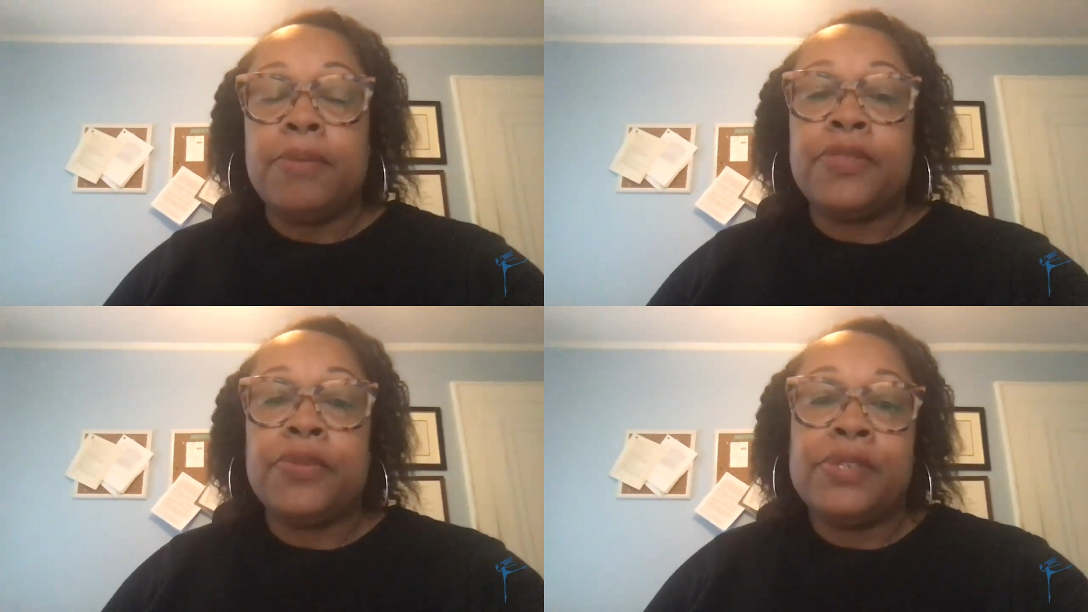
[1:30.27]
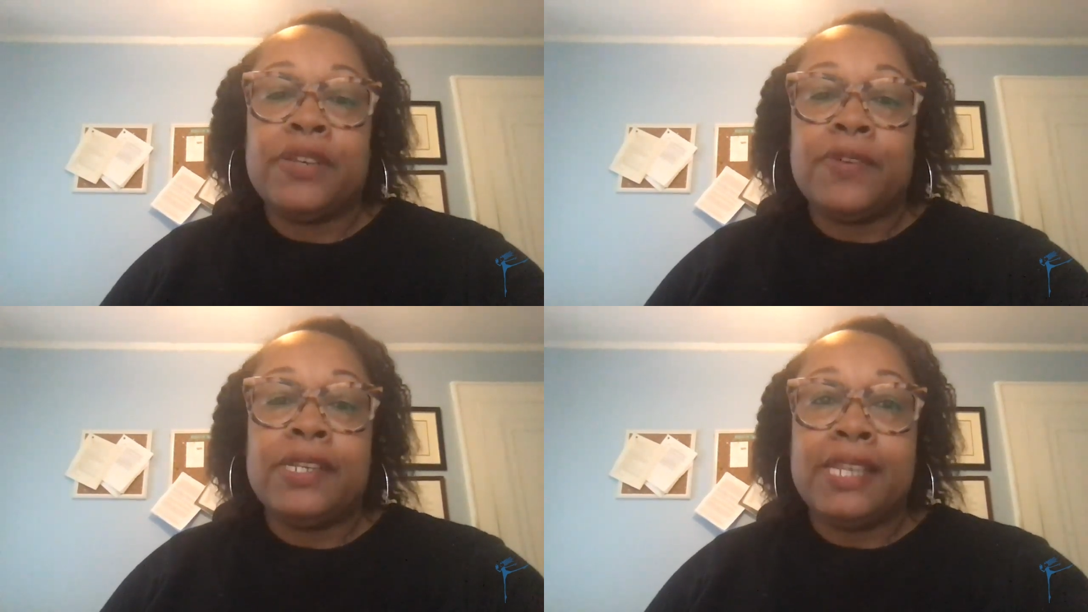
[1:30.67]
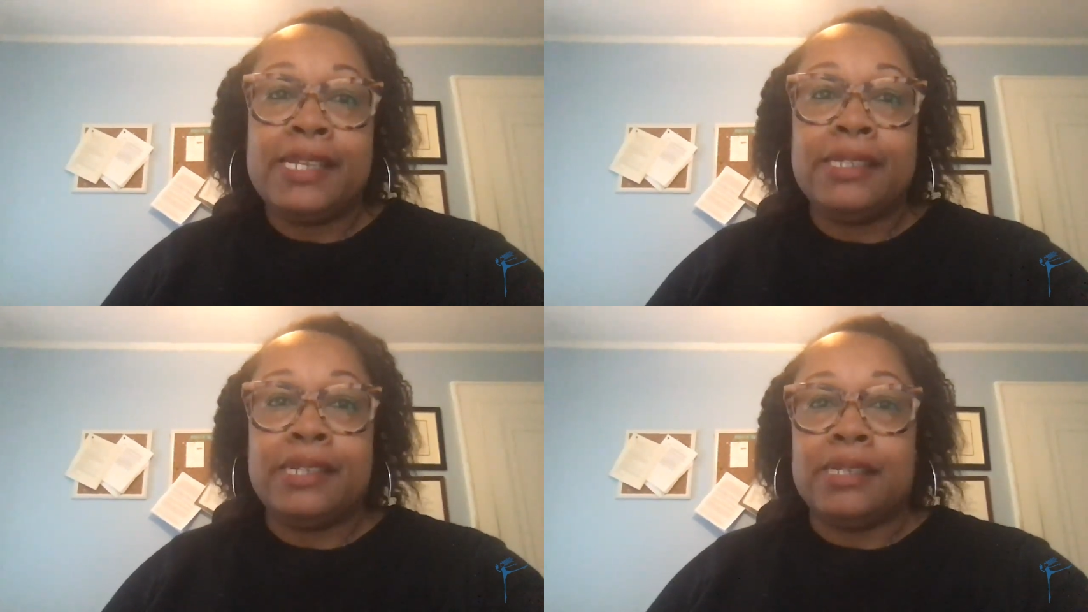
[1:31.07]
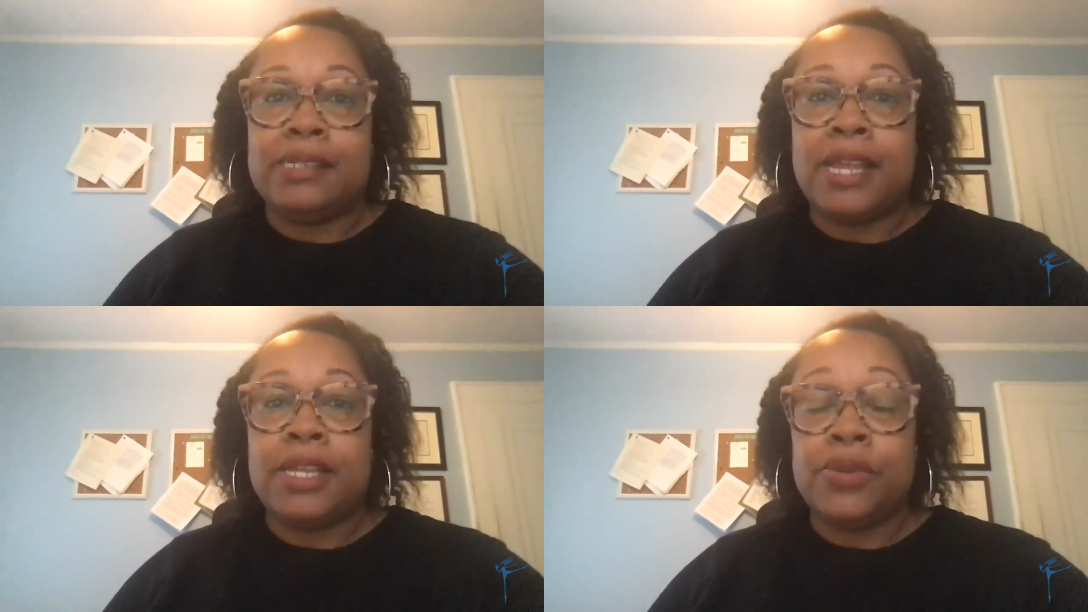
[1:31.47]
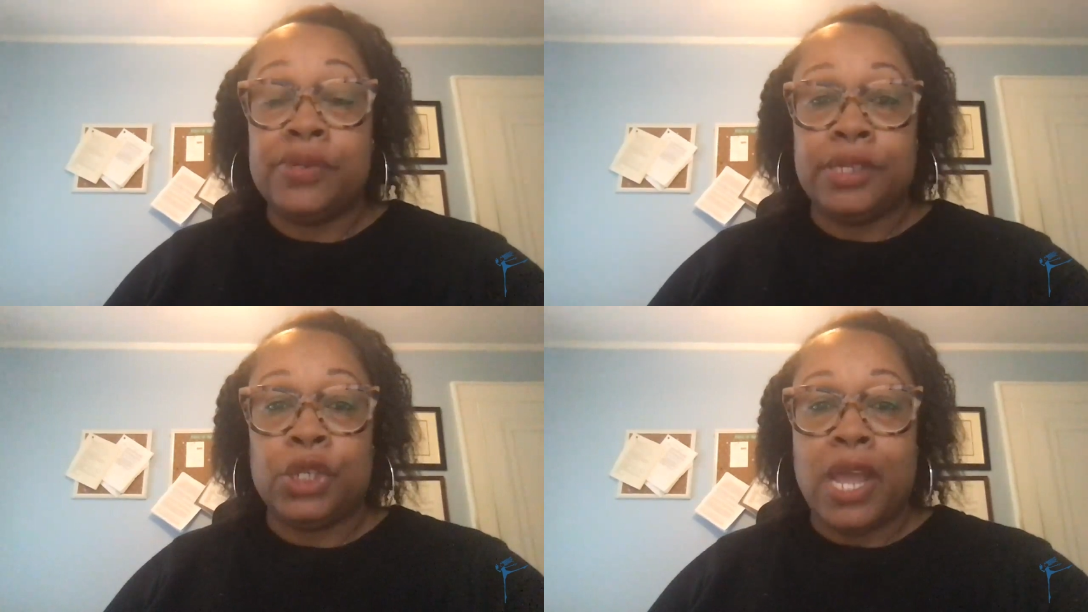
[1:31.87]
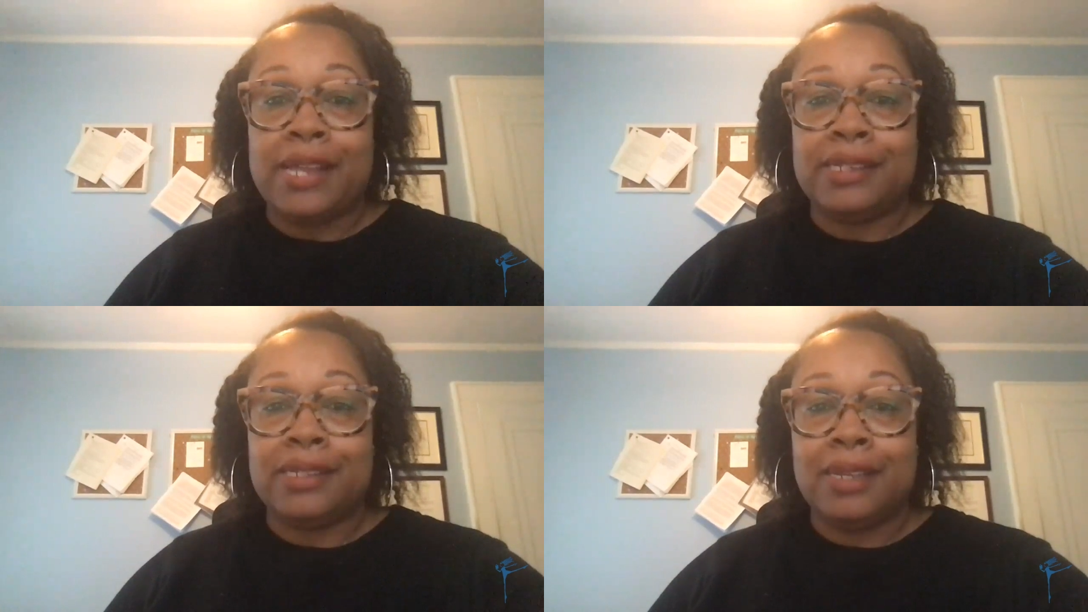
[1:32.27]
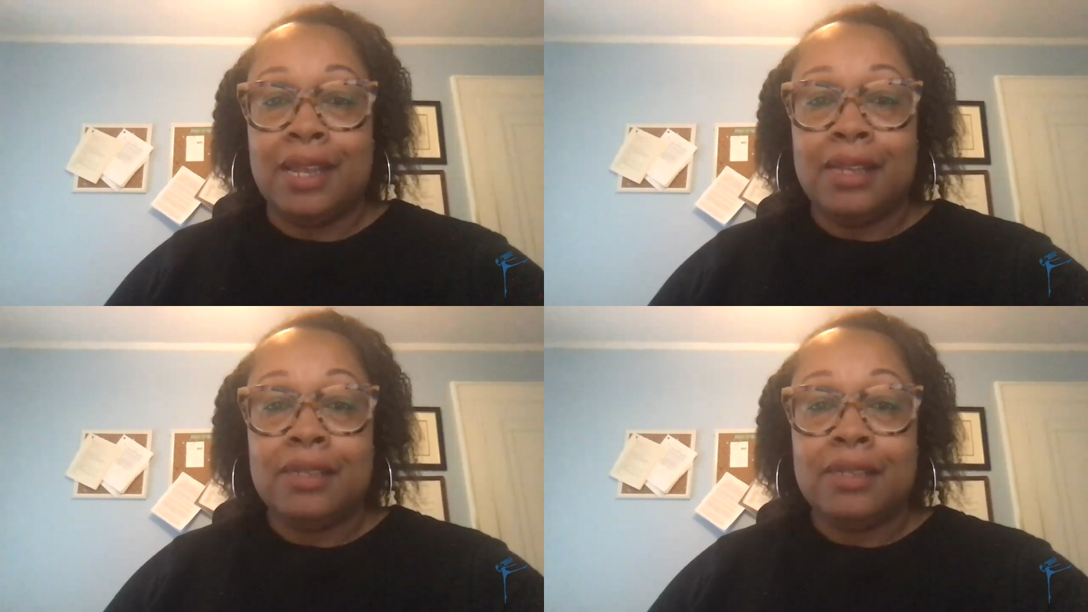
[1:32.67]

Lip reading: but through different lenses that you suggest,